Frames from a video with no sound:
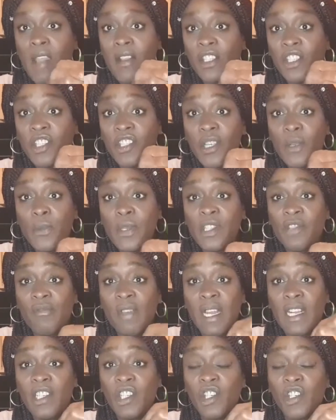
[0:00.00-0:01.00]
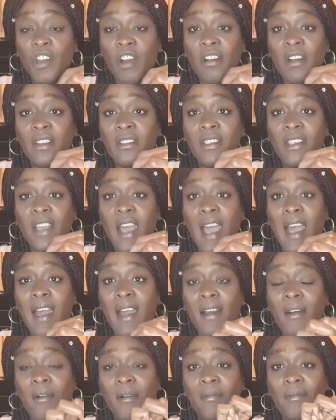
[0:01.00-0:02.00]
She was really shocked to
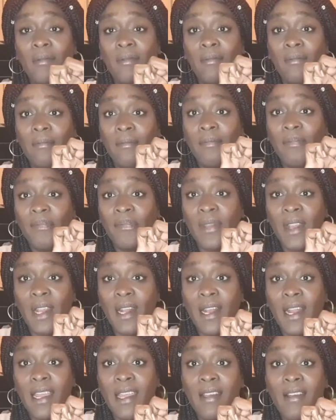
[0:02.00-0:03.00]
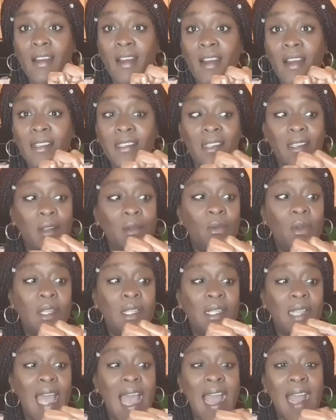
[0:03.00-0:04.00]
how Lecarson
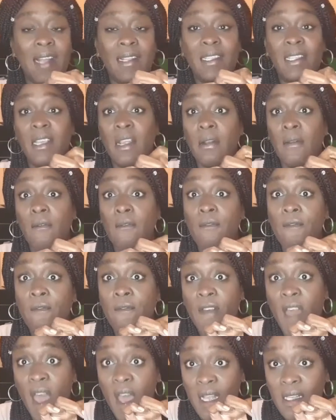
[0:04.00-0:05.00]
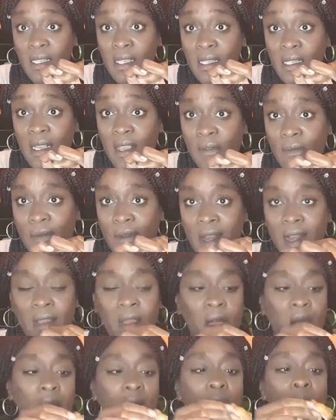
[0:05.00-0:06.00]
was acting thirsty for
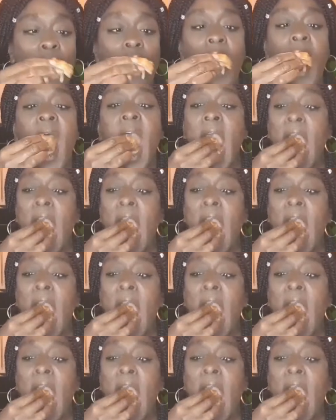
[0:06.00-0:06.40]
Nicole.